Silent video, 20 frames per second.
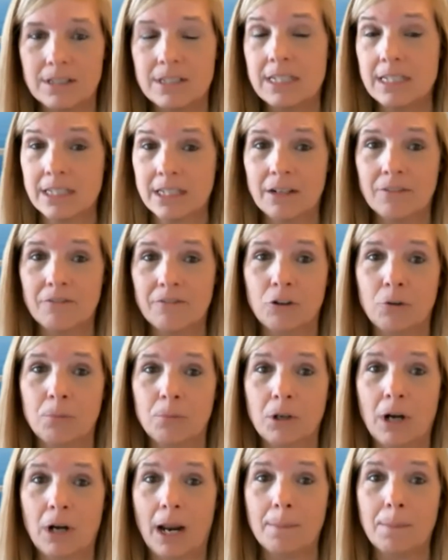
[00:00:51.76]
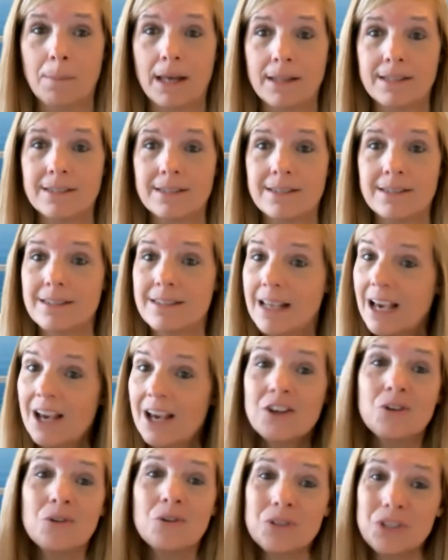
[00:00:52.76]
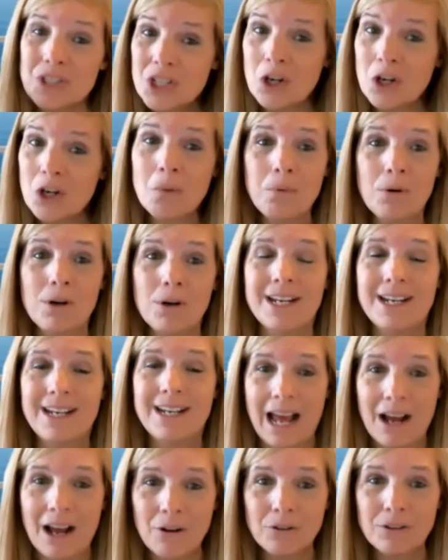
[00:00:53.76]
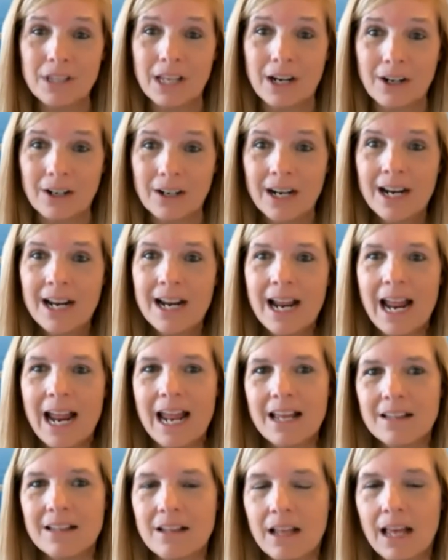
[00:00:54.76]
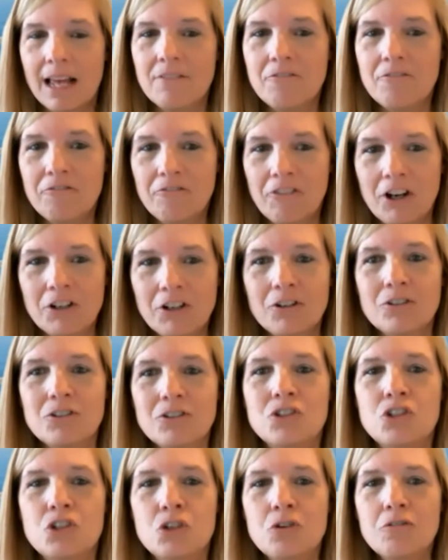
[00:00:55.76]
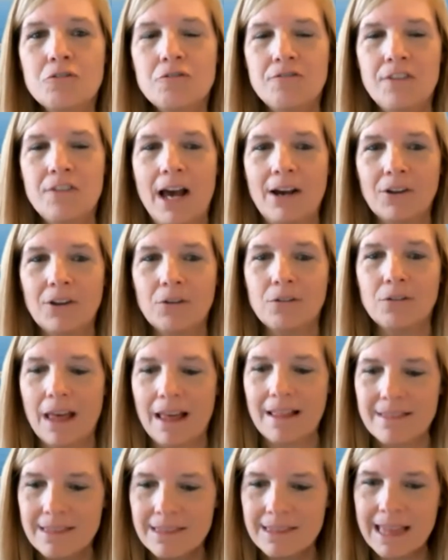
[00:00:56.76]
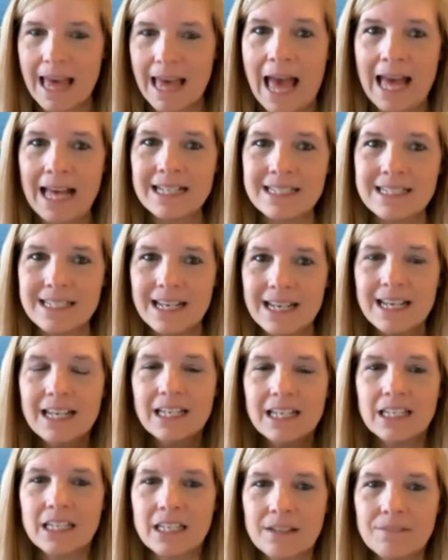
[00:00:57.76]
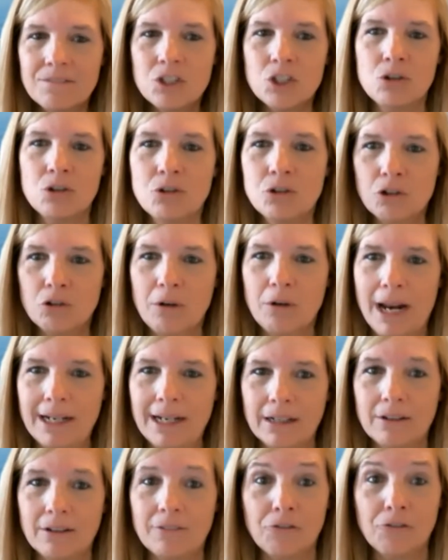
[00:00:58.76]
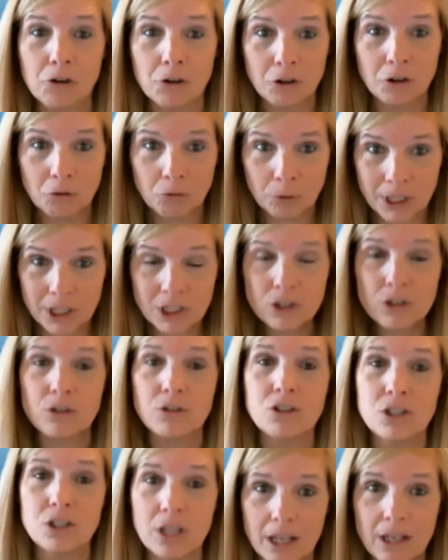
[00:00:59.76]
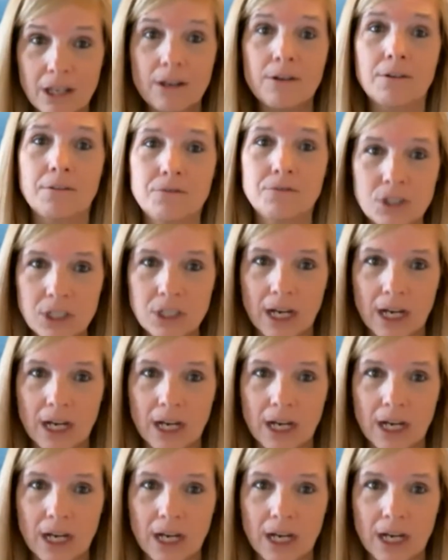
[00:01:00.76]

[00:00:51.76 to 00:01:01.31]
didn't confirm your hypothesis, you still put it out there, and funders do value that. That gives you credit for the research that you have